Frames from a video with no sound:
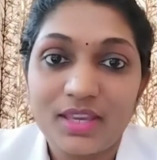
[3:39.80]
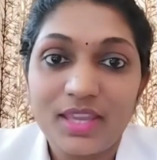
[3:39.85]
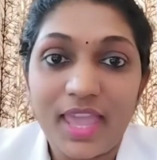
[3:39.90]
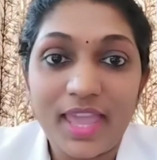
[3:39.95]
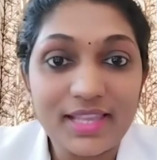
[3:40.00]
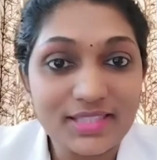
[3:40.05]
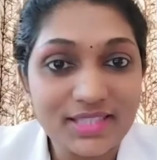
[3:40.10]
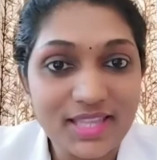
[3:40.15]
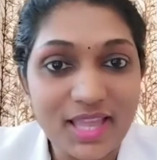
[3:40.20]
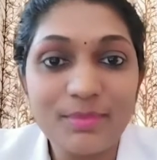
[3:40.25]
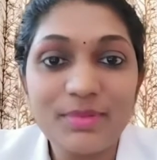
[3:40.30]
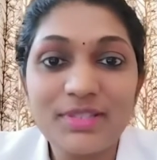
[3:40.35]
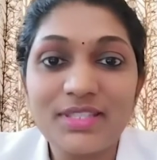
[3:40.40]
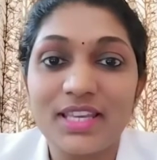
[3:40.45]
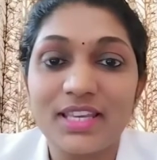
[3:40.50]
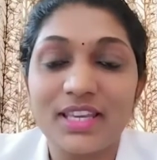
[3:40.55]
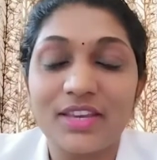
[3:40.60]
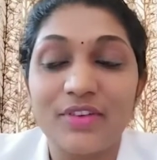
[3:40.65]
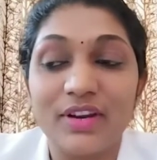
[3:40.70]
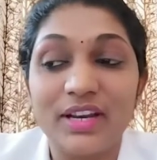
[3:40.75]
Examples
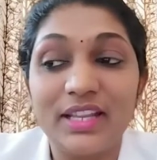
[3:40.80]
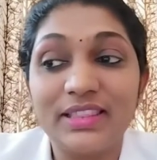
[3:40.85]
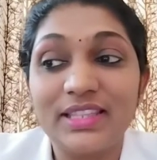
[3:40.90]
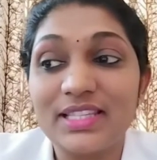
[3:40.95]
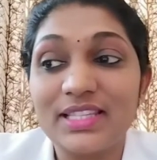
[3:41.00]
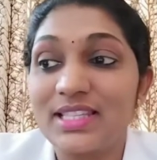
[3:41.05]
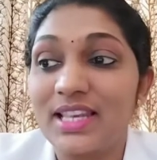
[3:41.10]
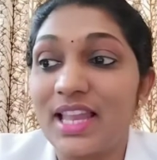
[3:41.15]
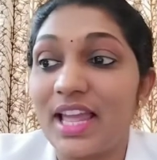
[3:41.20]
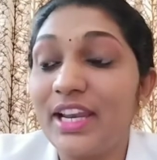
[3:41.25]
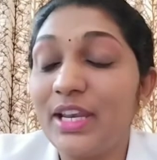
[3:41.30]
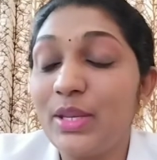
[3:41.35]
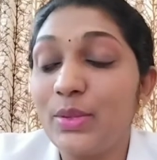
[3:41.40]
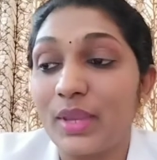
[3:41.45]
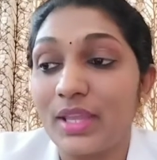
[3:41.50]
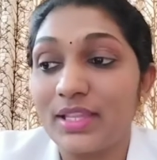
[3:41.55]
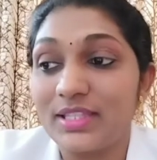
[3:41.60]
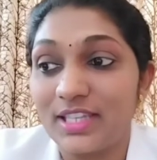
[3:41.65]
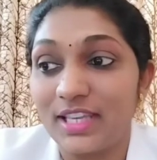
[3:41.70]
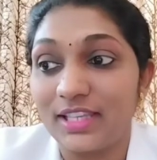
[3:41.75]
are given in the slide.
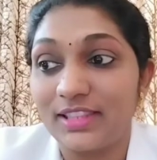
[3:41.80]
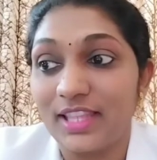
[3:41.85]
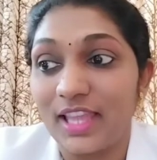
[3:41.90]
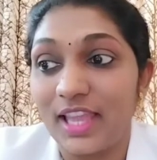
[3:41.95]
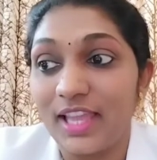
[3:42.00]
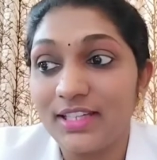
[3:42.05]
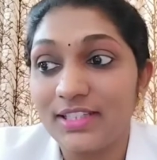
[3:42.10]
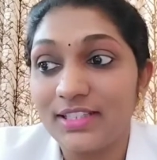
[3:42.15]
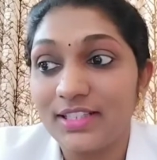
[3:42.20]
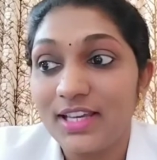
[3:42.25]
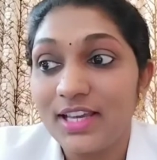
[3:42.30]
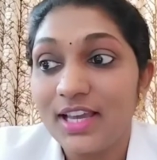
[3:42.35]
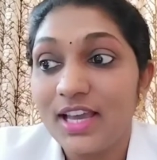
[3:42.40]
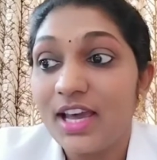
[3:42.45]
You can check that.